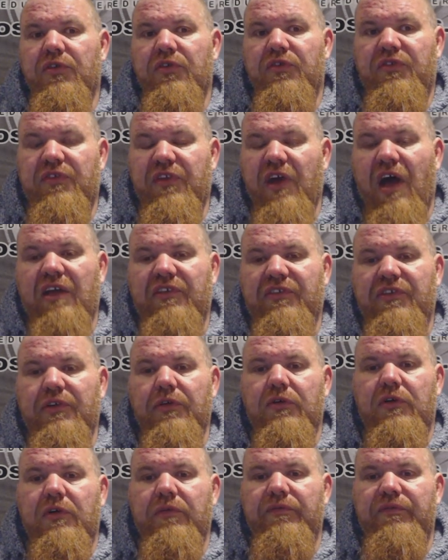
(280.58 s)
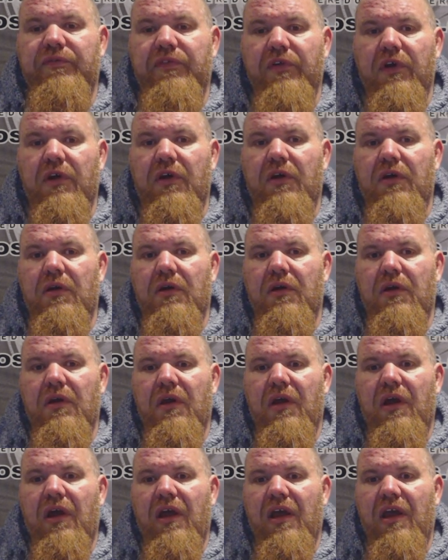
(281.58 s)
Does that still convert
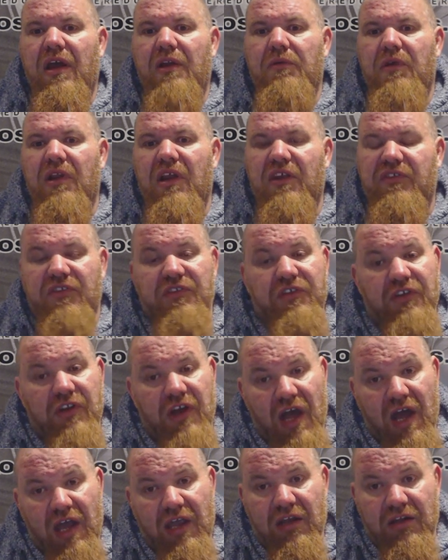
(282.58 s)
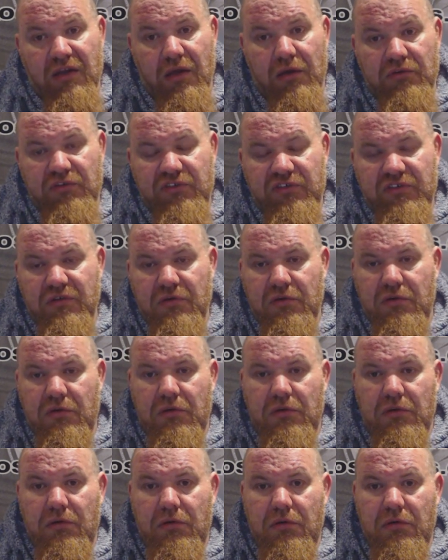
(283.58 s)
in relation to the higher dose,
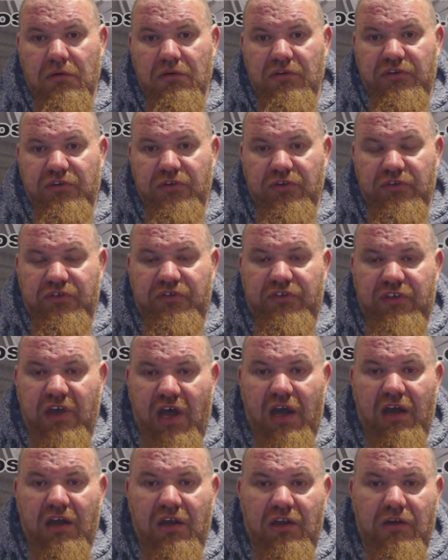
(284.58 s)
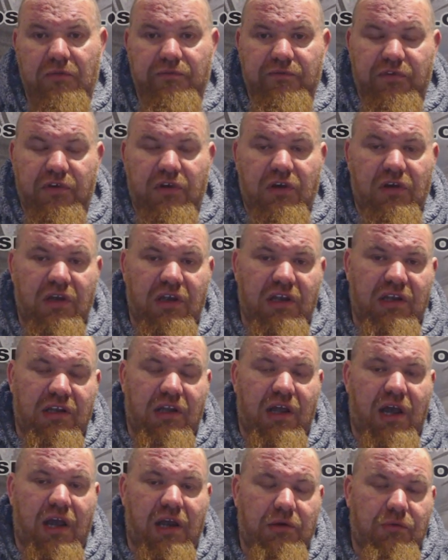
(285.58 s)
or does that convert in
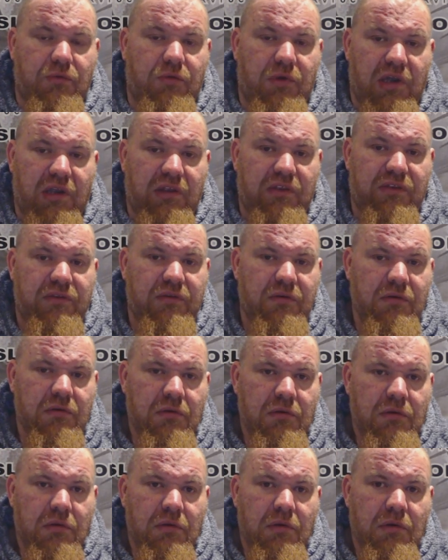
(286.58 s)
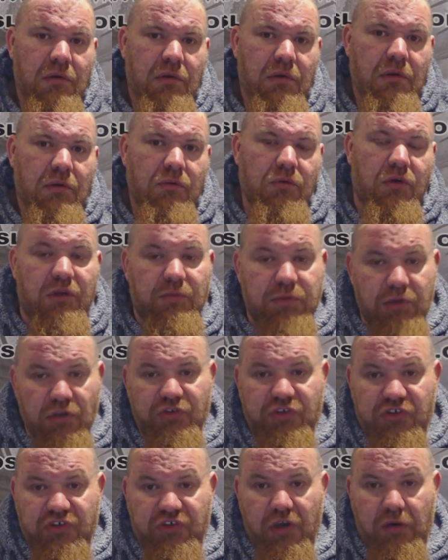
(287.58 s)
line with what the
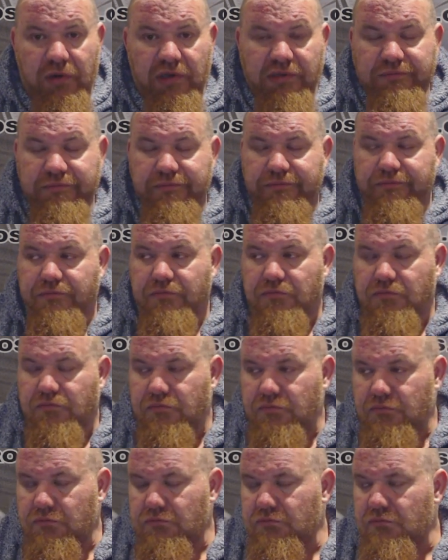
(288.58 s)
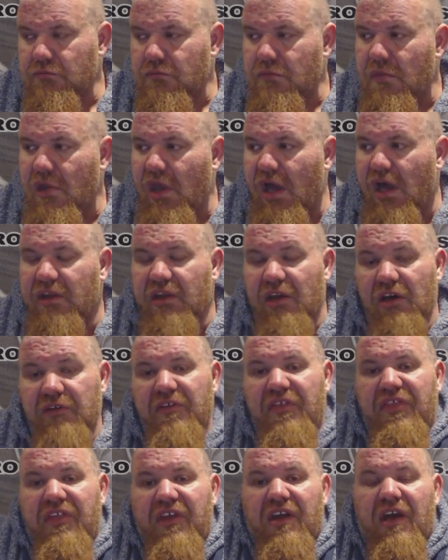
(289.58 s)
bloods are showing? And the
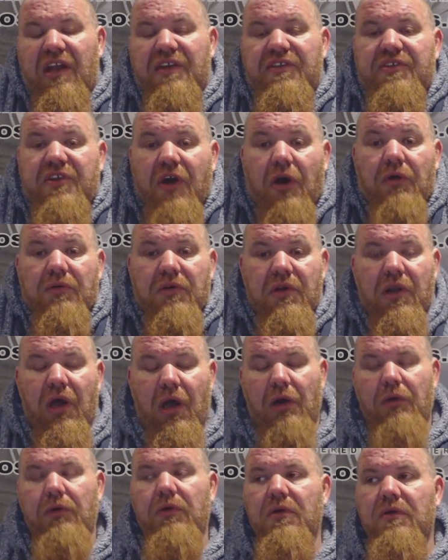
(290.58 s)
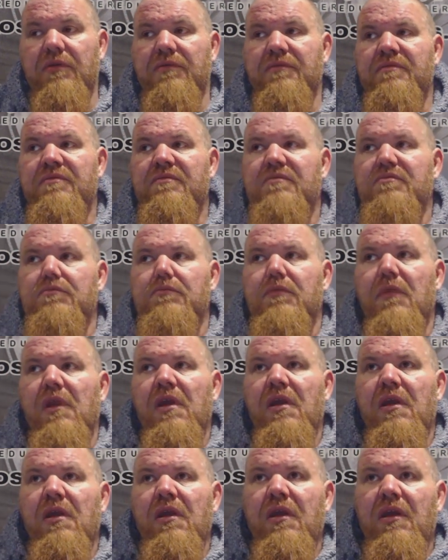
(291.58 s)
other thing I don't know
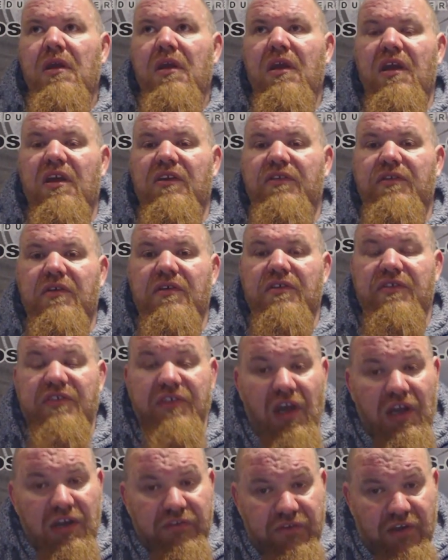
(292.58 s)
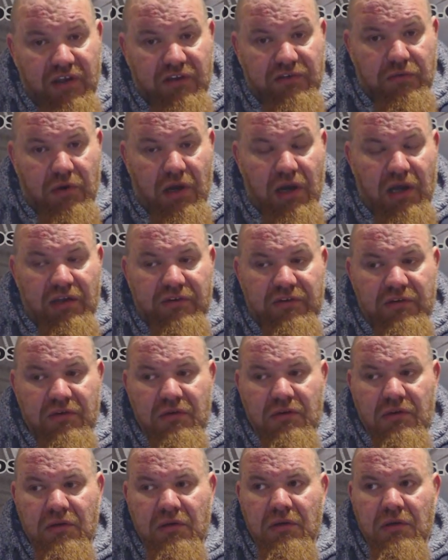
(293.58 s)
is side effects wise.